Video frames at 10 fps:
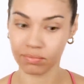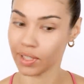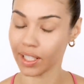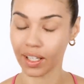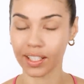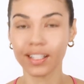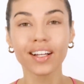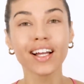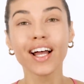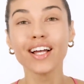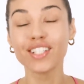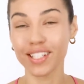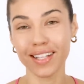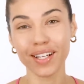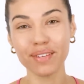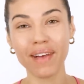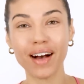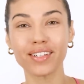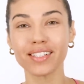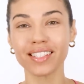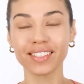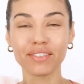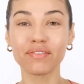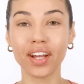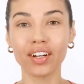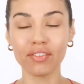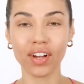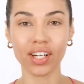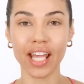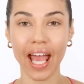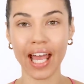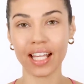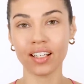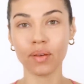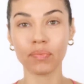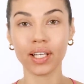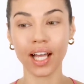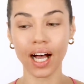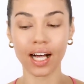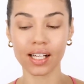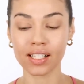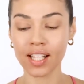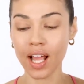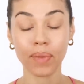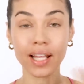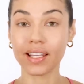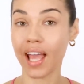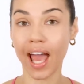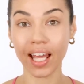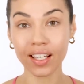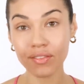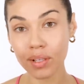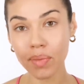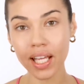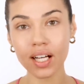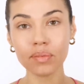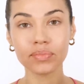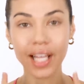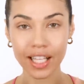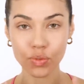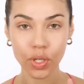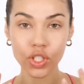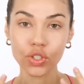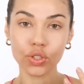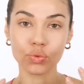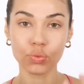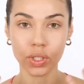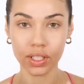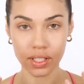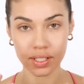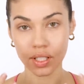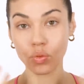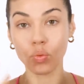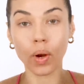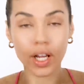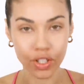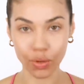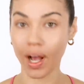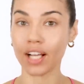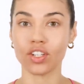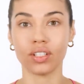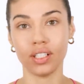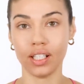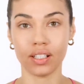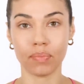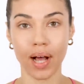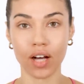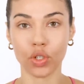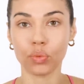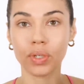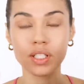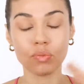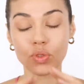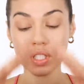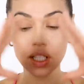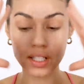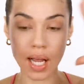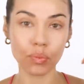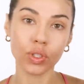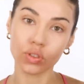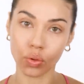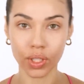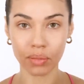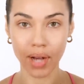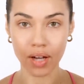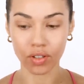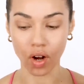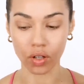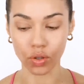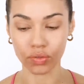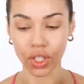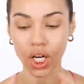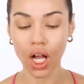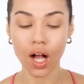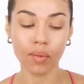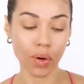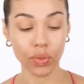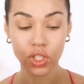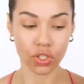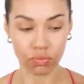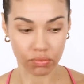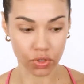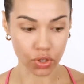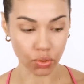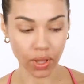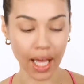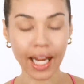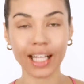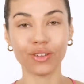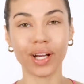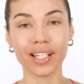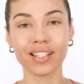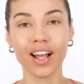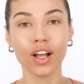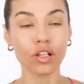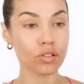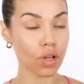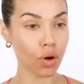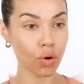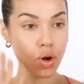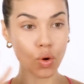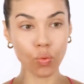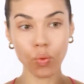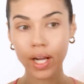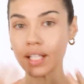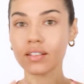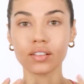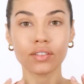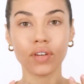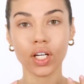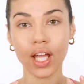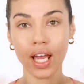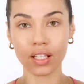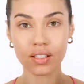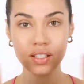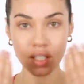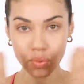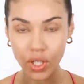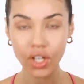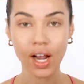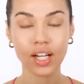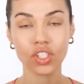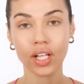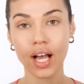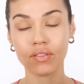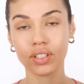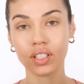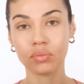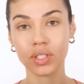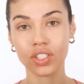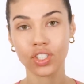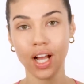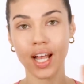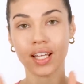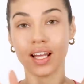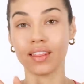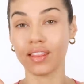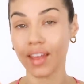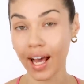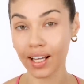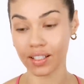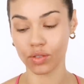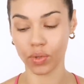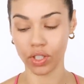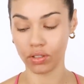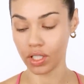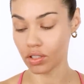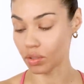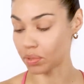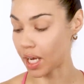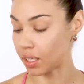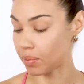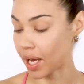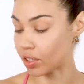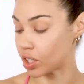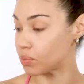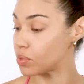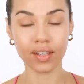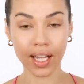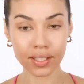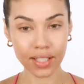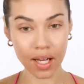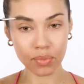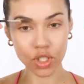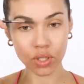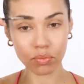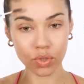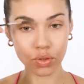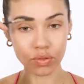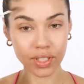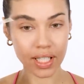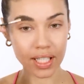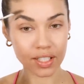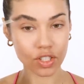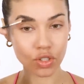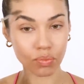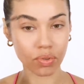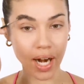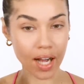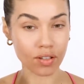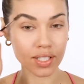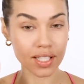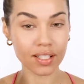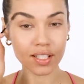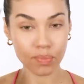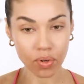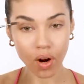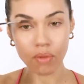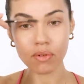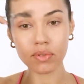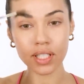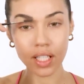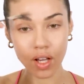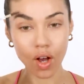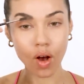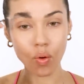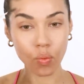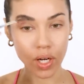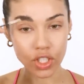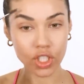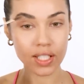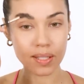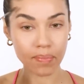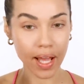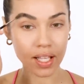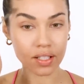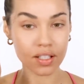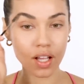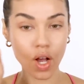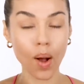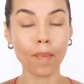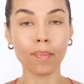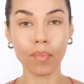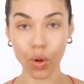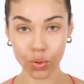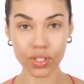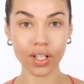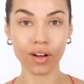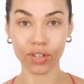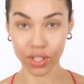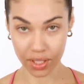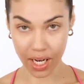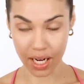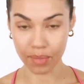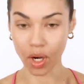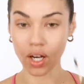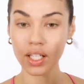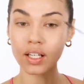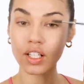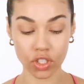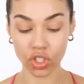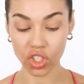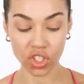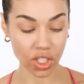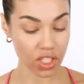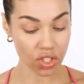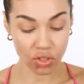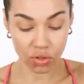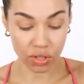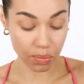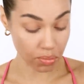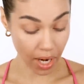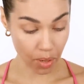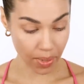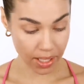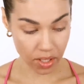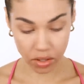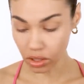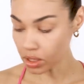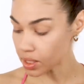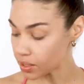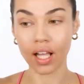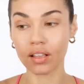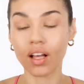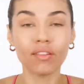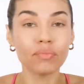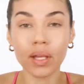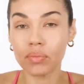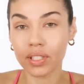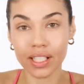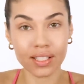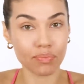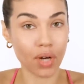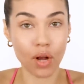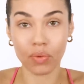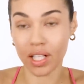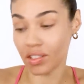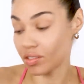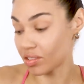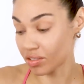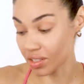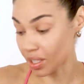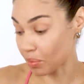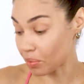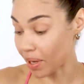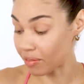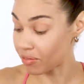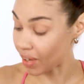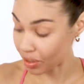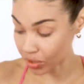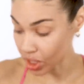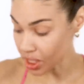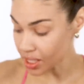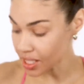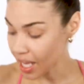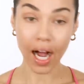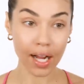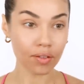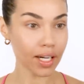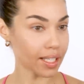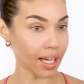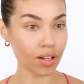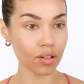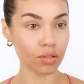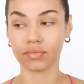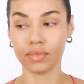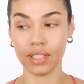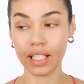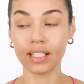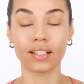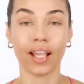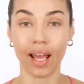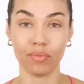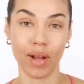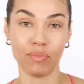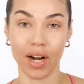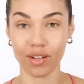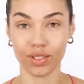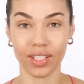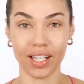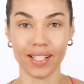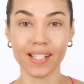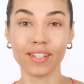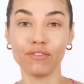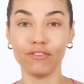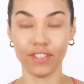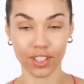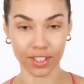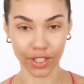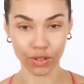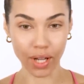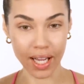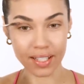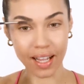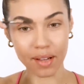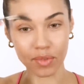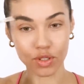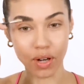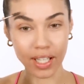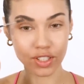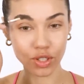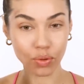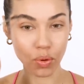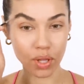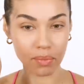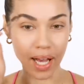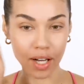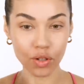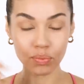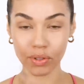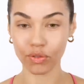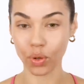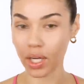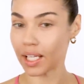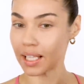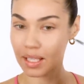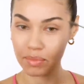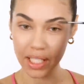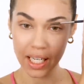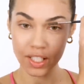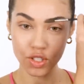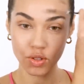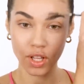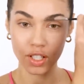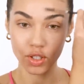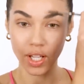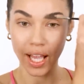My God, she's not gonna powder till the very, very end, because by the end of the makeup, that's where you could really see where you actually need the powder, because most of the time we don't need powder all over, but we just do that anyways. So wait till the very end, see where you actually have a little bit of shine, and that is where you need to apply the powder. Next up, she moved into brows. This is probably what she spent most of her time on. She just used brow pencils. I love Maybelline's brow pencils. They're some of my favorites. I right now need to get my brows done severely, you guys. I've been trying to grow them out before I get them done so they look